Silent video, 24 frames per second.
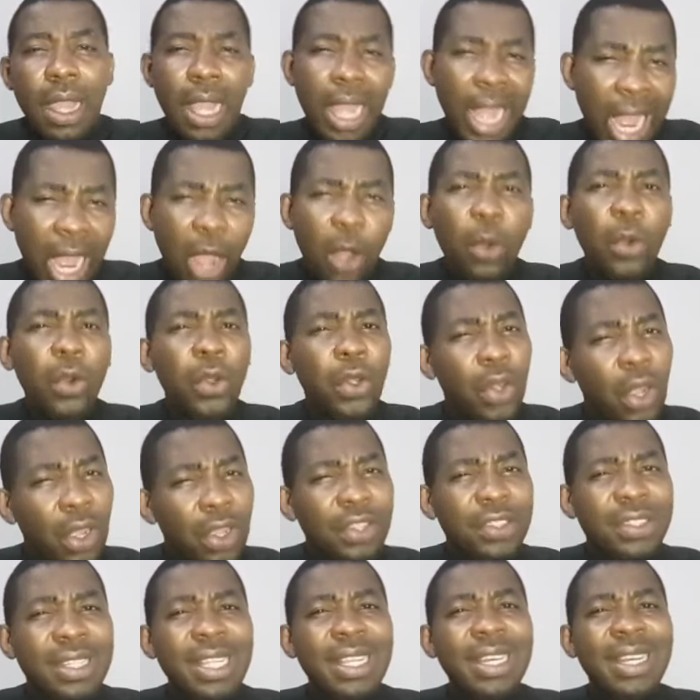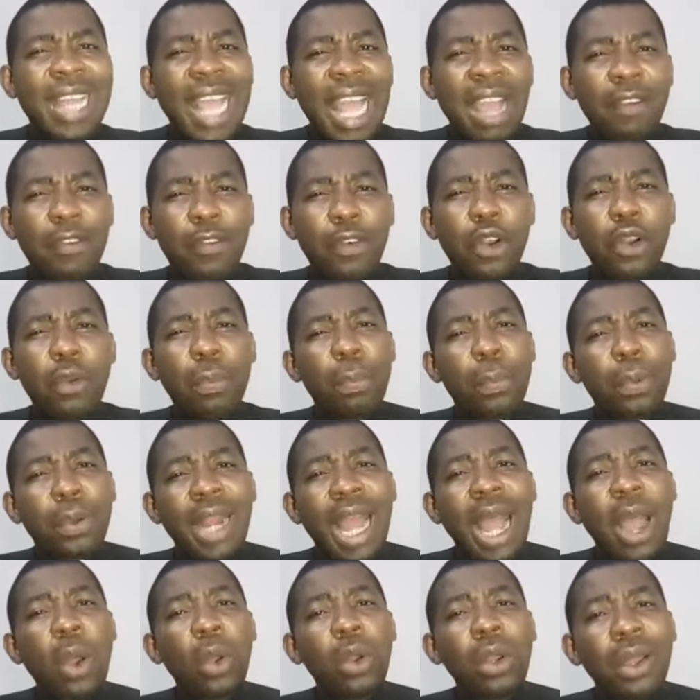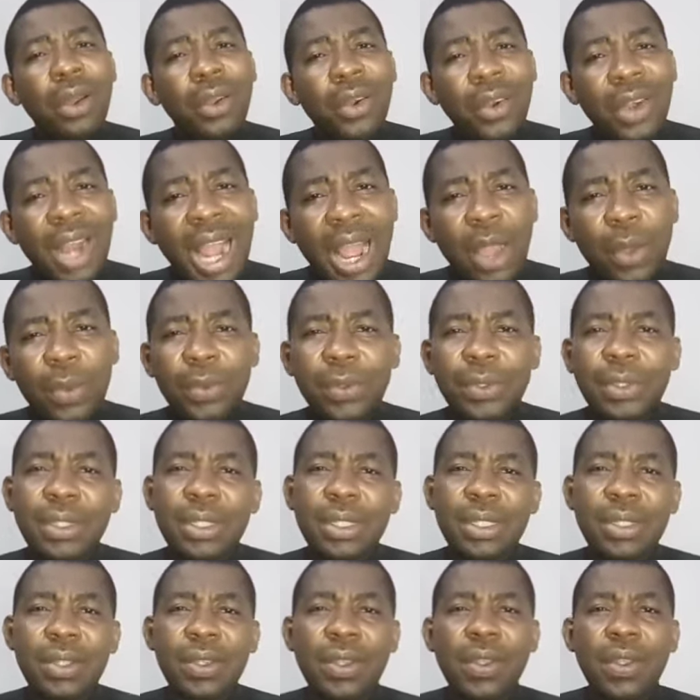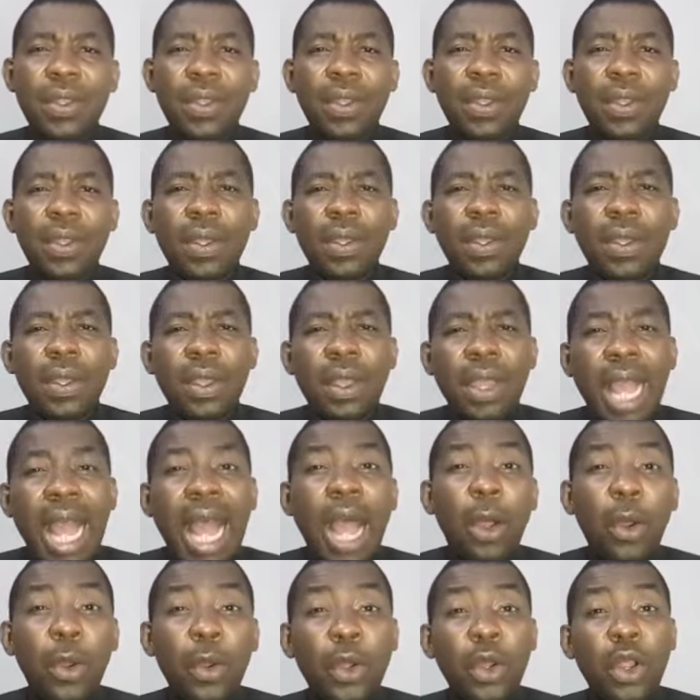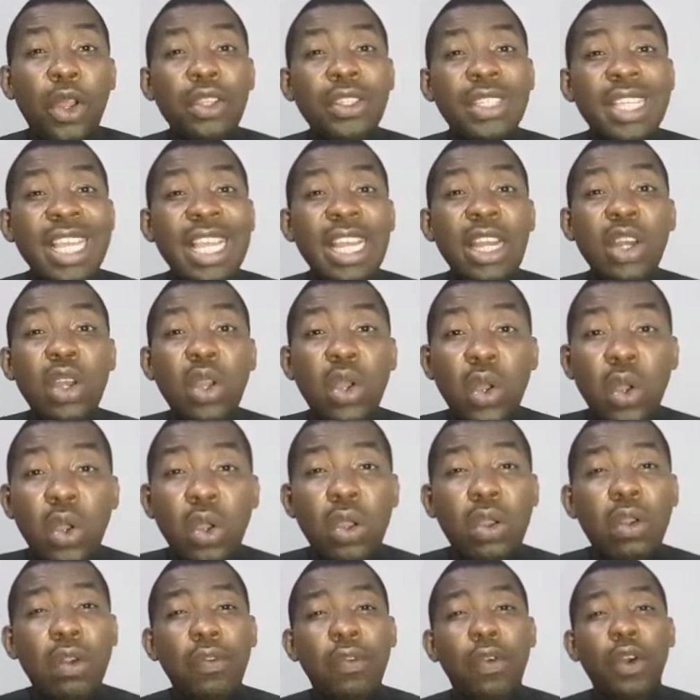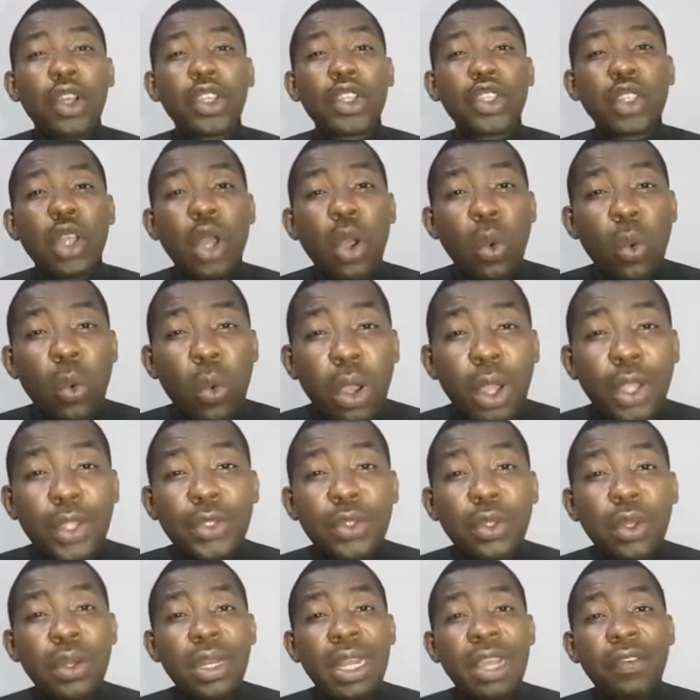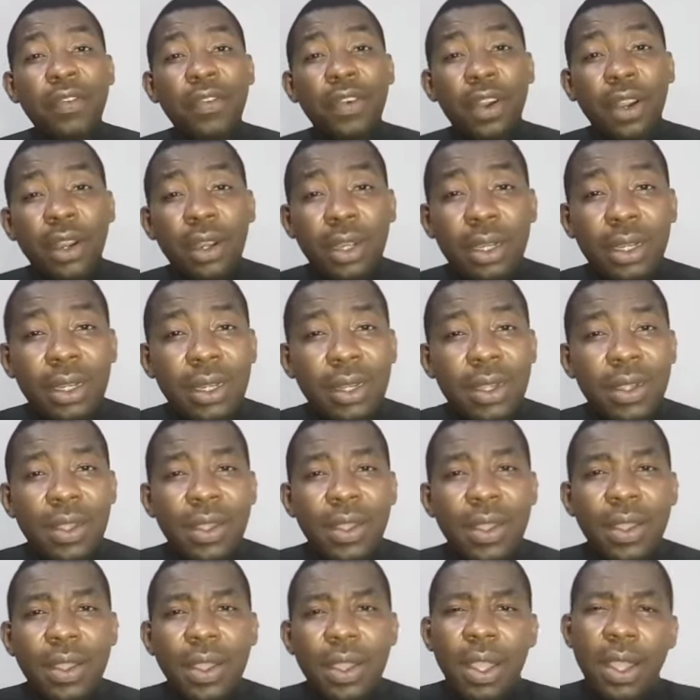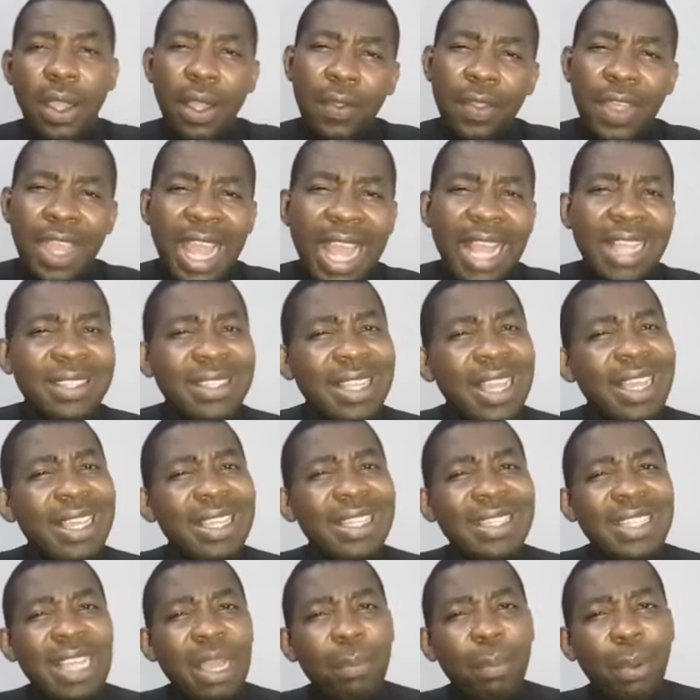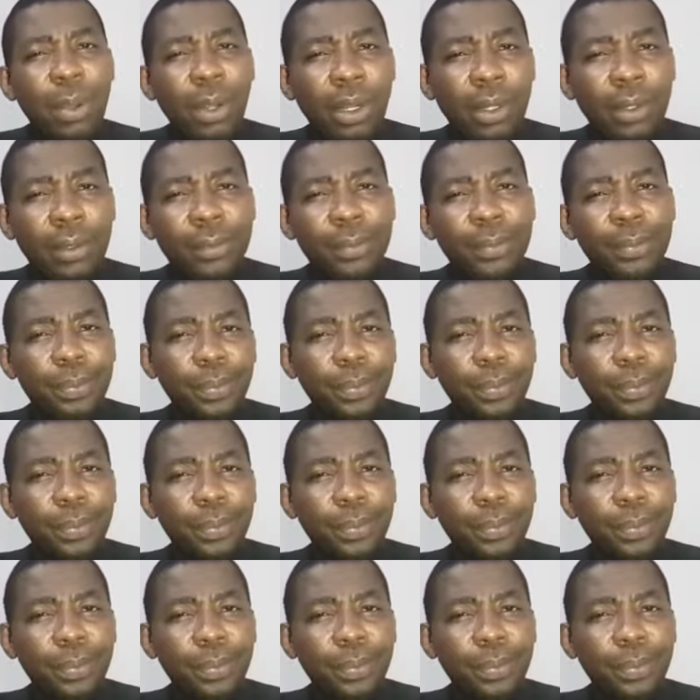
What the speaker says: How does the devil prowl around? How does he look for someone to devour? The answer is simple.